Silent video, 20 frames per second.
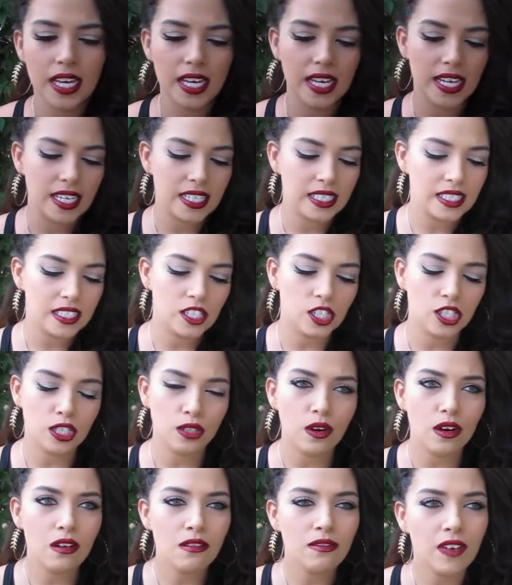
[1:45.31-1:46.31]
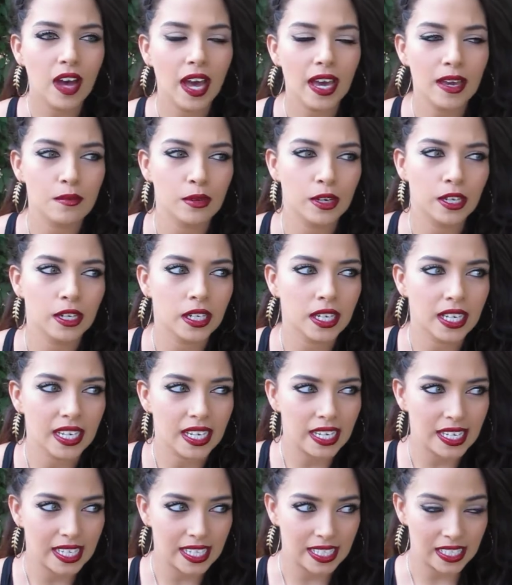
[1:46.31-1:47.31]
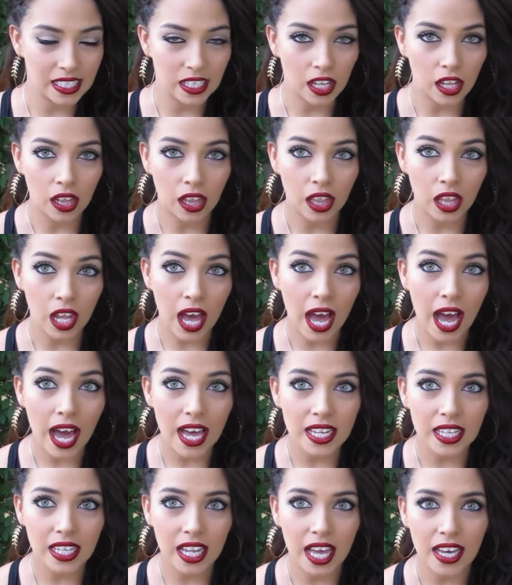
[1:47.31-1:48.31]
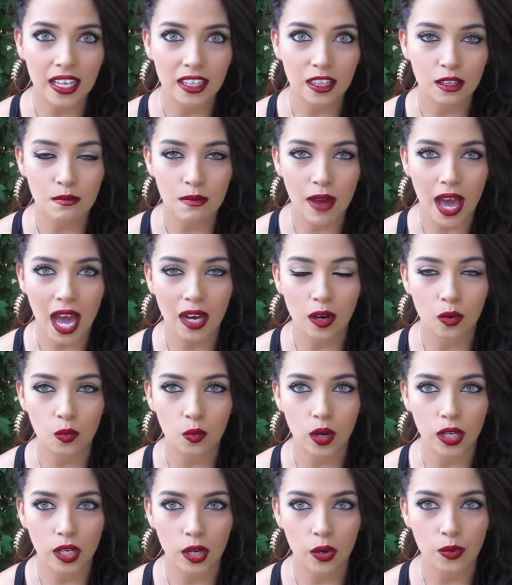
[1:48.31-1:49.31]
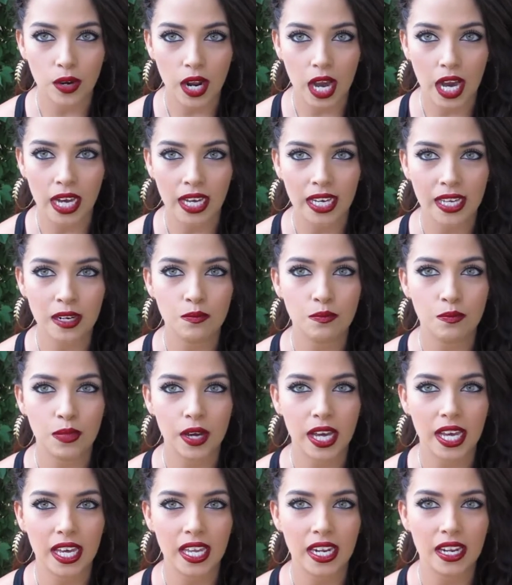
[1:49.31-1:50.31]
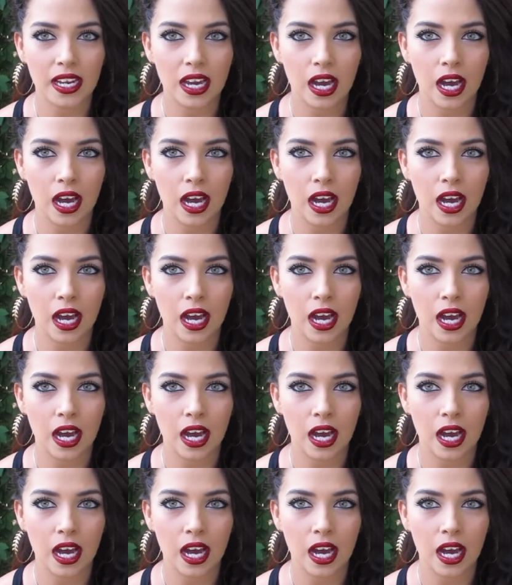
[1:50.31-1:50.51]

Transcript: It's a duo fiber. It's a lot like the MAC 109, but